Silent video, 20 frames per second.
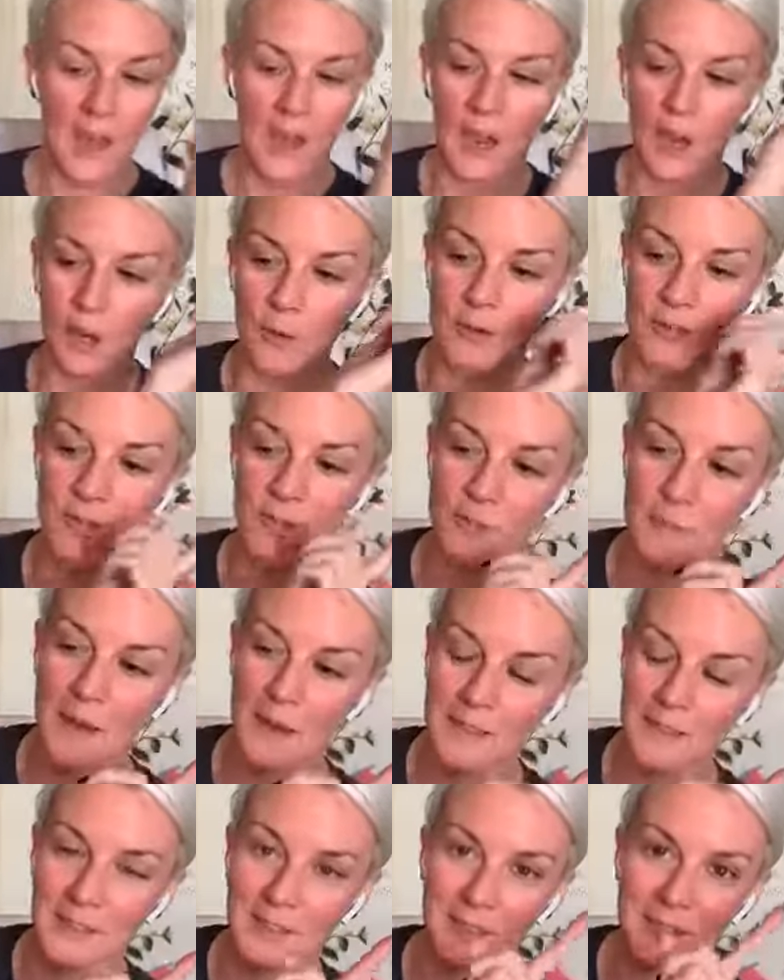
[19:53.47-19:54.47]
I was
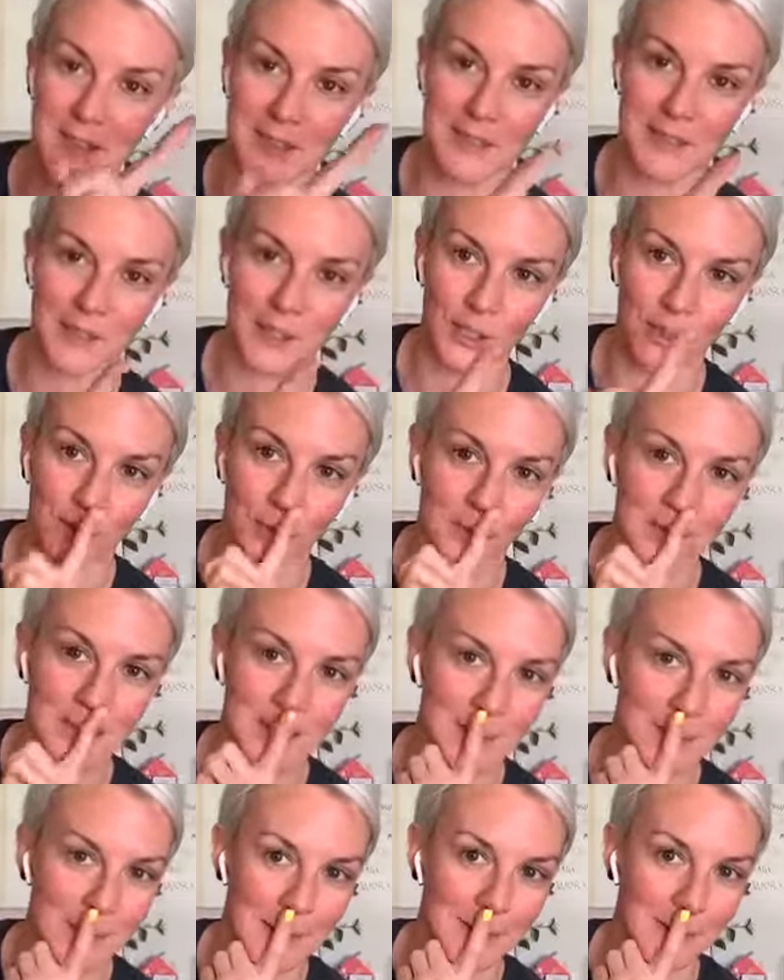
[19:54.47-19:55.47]
reminded it doesn't include
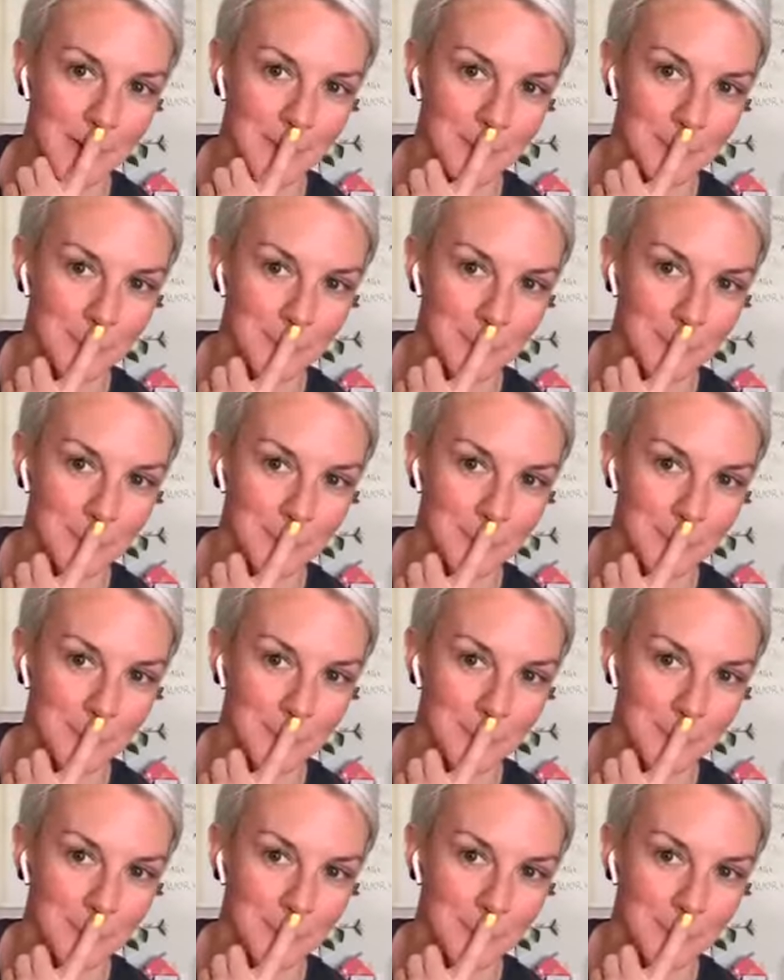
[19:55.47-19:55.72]
Tasmania.